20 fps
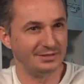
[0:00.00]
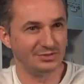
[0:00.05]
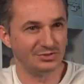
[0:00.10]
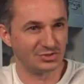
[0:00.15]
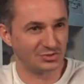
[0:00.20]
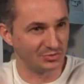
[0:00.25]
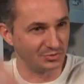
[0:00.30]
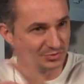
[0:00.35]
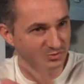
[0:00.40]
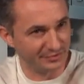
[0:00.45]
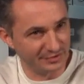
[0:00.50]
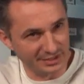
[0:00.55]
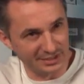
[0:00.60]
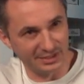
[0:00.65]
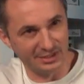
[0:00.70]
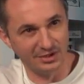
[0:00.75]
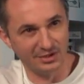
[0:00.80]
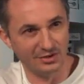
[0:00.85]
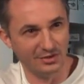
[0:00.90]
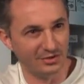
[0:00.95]
shoot
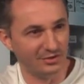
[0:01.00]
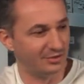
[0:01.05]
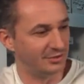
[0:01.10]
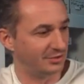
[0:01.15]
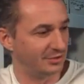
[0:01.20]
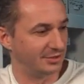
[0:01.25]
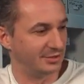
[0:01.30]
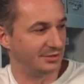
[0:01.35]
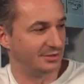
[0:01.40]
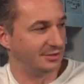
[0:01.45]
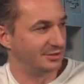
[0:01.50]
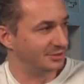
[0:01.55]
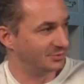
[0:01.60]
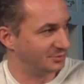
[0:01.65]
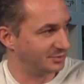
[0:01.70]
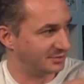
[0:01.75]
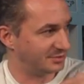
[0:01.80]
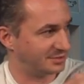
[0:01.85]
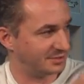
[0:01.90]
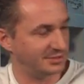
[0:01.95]
video or
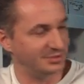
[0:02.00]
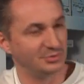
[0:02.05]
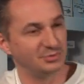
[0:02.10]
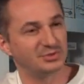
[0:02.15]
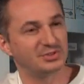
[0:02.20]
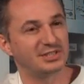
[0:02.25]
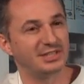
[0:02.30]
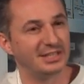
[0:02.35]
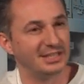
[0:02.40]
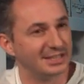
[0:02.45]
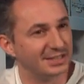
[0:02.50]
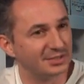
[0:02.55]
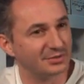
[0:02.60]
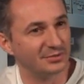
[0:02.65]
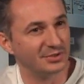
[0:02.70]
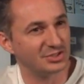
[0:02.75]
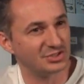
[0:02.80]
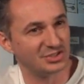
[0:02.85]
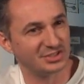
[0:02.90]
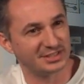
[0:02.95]
use gear
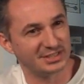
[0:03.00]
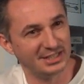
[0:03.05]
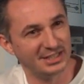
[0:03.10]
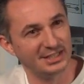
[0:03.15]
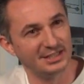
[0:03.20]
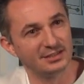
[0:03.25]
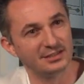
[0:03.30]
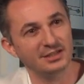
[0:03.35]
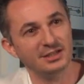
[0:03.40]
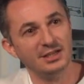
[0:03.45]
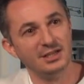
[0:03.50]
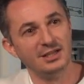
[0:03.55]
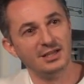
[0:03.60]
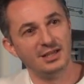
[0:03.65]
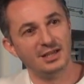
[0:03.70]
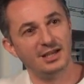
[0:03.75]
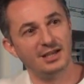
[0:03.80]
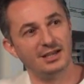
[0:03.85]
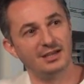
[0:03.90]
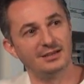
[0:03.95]
which is here,
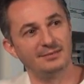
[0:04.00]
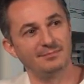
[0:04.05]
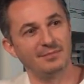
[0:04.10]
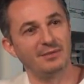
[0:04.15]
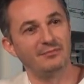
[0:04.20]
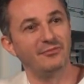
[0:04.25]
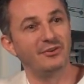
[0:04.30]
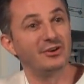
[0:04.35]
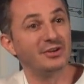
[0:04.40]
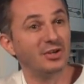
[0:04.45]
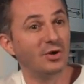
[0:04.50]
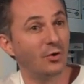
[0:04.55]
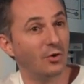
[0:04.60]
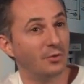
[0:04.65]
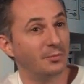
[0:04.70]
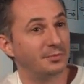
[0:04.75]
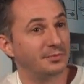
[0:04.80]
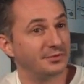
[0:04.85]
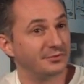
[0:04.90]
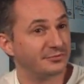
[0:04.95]
I'm very
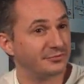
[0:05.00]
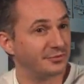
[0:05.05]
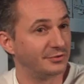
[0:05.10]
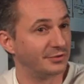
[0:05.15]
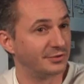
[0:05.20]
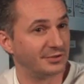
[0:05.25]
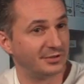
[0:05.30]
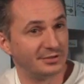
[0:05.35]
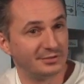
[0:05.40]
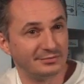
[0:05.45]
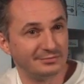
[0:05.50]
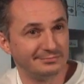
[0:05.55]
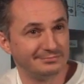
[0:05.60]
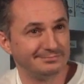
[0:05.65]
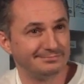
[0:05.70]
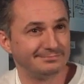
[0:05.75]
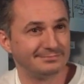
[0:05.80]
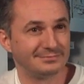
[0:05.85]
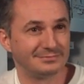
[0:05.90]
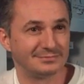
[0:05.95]
open for,
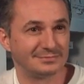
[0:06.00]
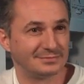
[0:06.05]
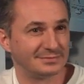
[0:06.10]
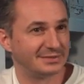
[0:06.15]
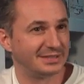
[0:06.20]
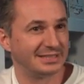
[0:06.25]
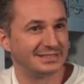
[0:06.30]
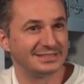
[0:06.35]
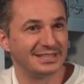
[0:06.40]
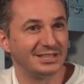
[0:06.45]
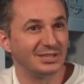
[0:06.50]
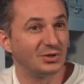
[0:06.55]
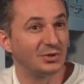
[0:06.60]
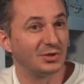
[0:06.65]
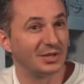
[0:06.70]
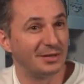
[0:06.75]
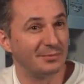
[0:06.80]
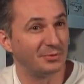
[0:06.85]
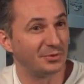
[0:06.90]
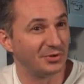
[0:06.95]
let's say,
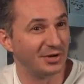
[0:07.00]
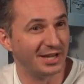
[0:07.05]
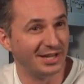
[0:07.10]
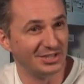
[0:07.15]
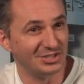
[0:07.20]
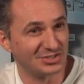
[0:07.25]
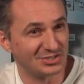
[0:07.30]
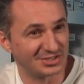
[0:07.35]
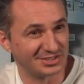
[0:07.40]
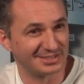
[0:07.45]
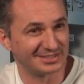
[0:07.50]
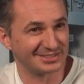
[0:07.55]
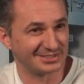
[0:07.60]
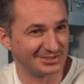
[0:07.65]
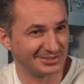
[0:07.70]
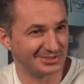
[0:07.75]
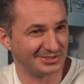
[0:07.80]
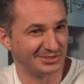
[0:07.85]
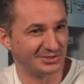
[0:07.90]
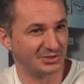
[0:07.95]
collaborations
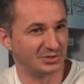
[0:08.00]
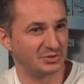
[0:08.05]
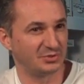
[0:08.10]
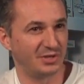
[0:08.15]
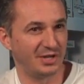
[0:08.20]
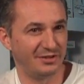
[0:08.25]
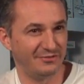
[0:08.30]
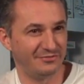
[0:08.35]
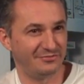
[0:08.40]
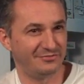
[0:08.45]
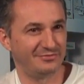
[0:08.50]
or to have